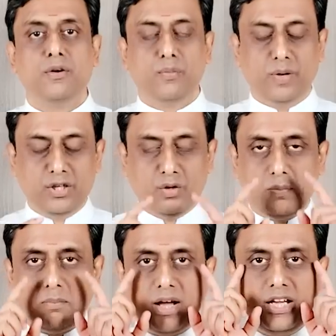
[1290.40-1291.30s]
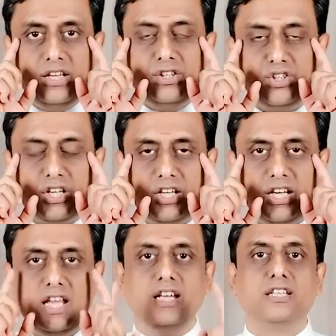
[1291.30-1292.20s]
When your mind
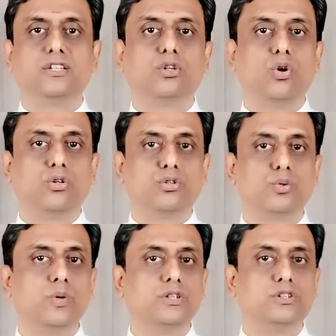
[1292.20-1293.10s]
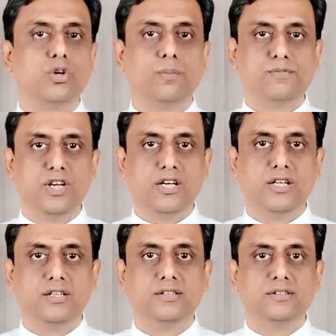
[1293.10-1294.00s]
generates thoughts towards an
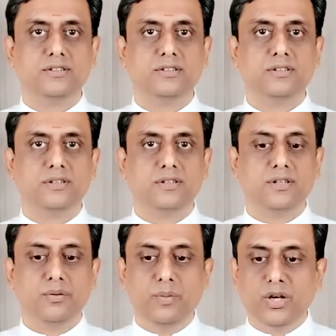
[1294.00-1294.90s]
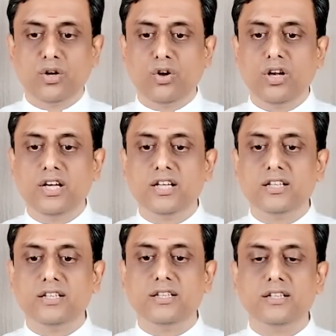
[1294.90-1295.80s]
object, we call it
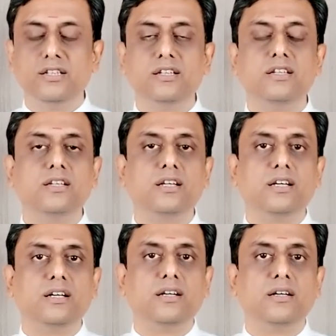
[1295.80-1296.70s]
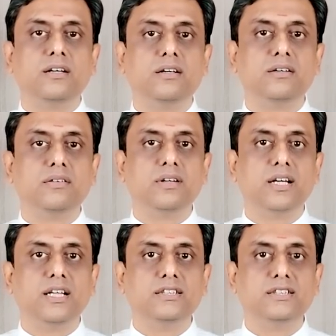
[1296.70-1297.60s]

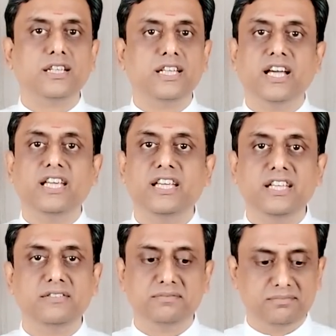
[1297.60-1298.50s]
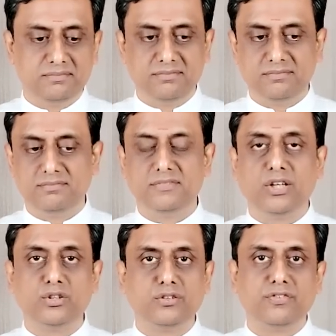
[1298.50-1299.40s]
as dhyayi.
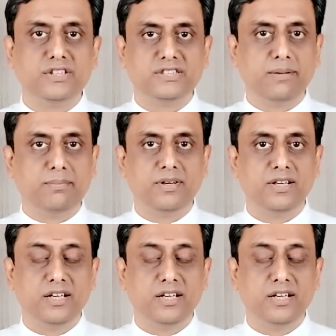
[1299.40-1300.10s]
That was the first step,